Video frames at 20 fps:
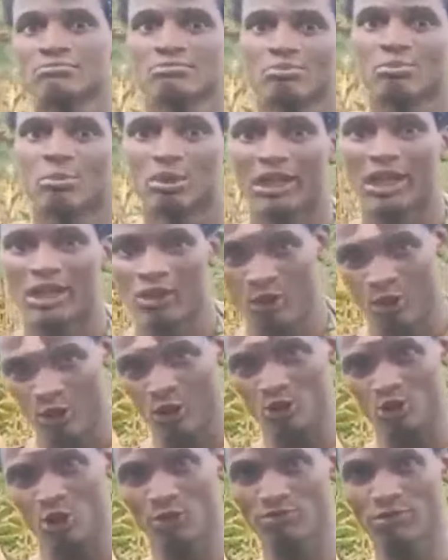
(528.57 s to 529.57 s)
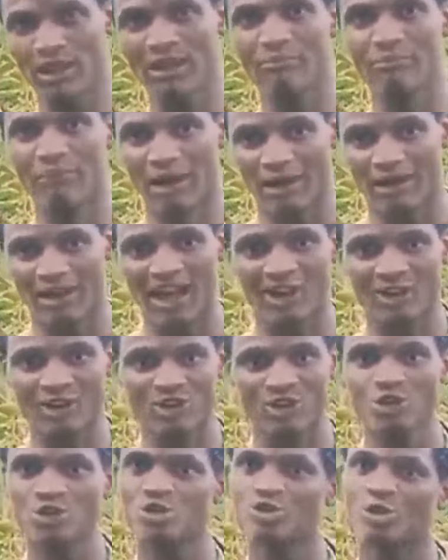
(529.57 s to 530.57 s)
But I know sometimes my
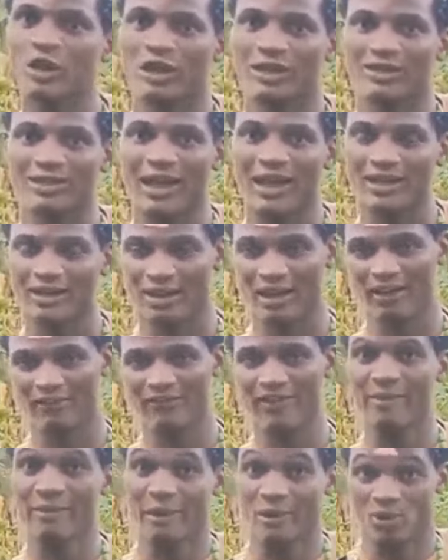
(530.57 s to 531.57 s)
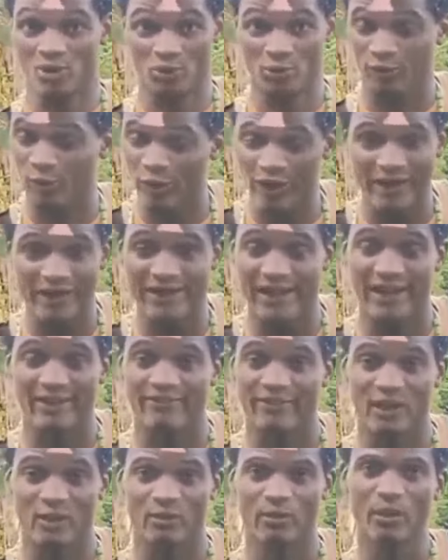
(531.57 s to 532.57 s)
cows used to enter their farm and spoil their
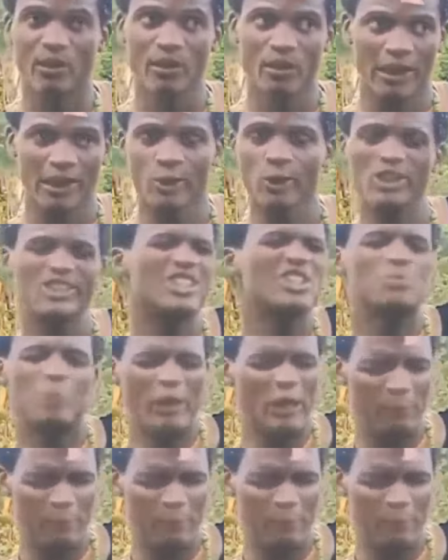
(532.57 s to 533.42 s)
farm. I know it is very